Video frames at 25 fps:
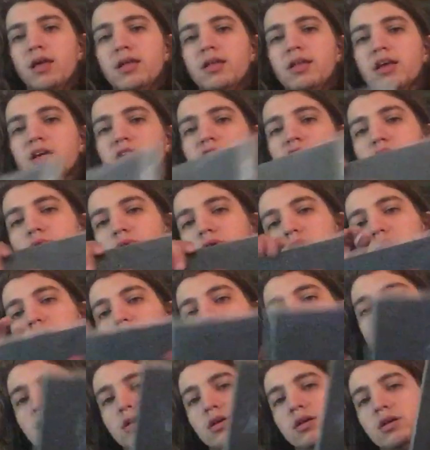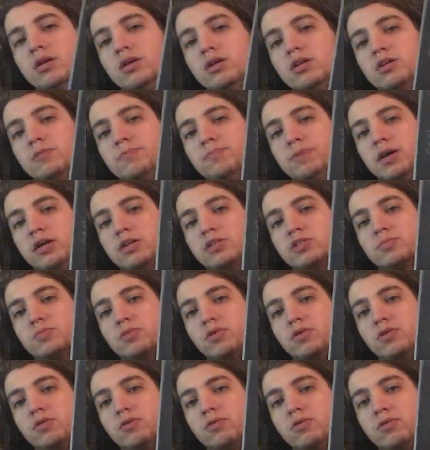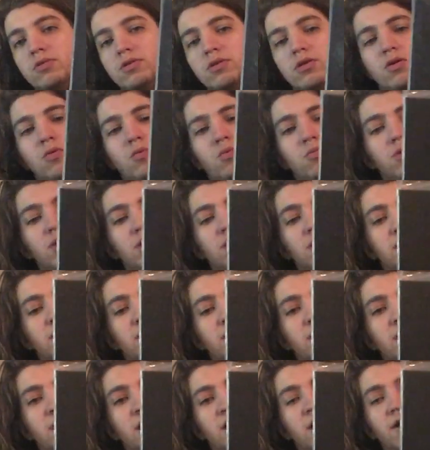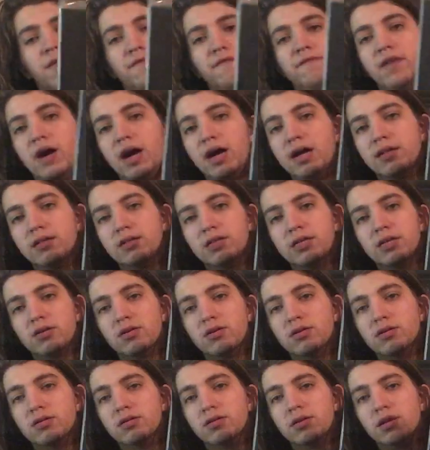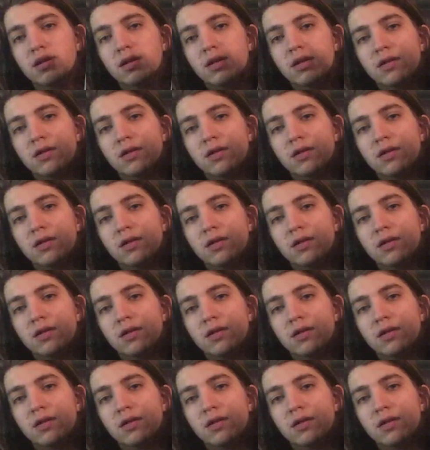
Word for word: Next one, Depeche Mode with uh, Violator.